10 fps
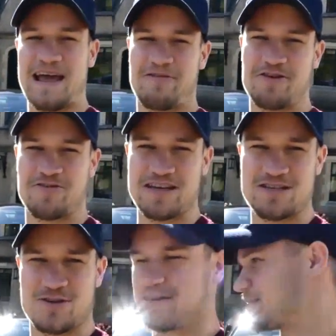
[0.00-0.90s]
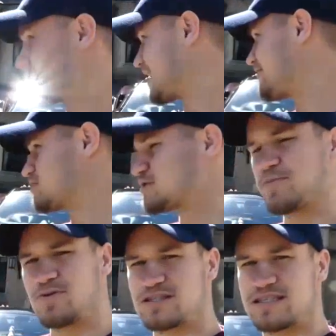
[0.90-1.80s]
if you've enjoyed the McLaren
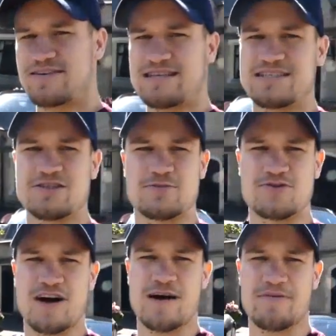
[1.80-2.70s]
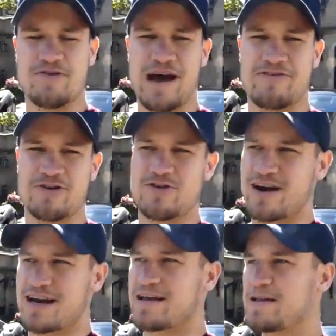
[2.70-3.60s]
Sports Series and subscribe if you haven't
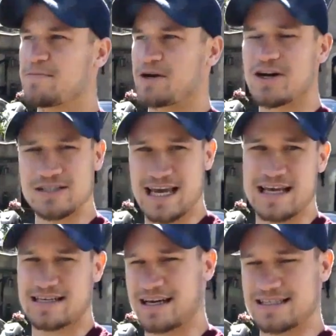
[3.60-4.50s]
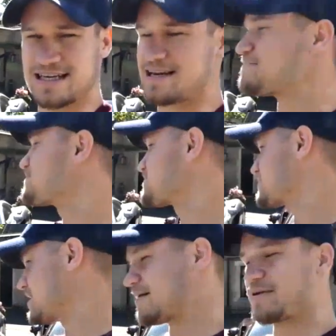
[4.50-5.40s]
already. Because yes, like I said,
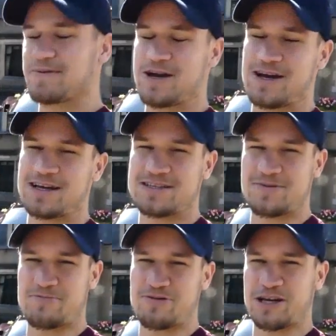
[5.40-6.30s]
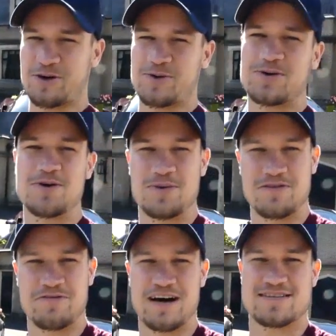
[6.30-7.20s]
I'm going to be going somewhere pretty cool with
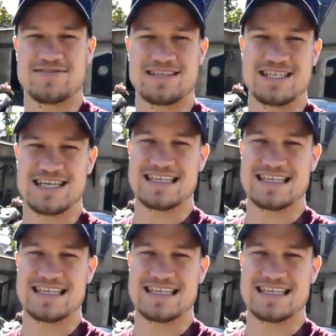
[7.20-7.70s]
the 570